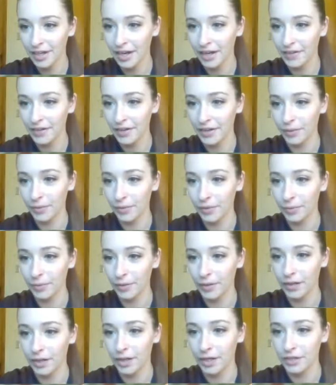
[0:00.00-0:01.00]
And then I want to
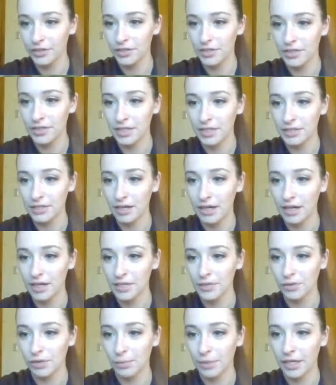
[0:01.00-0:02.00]
work on just this guy,
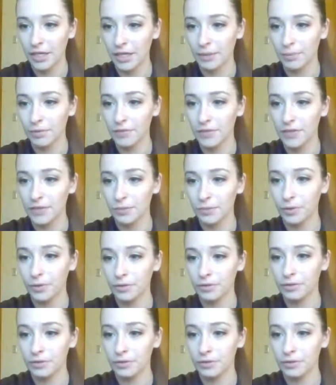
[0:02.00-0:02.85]
so I'll make him invisible.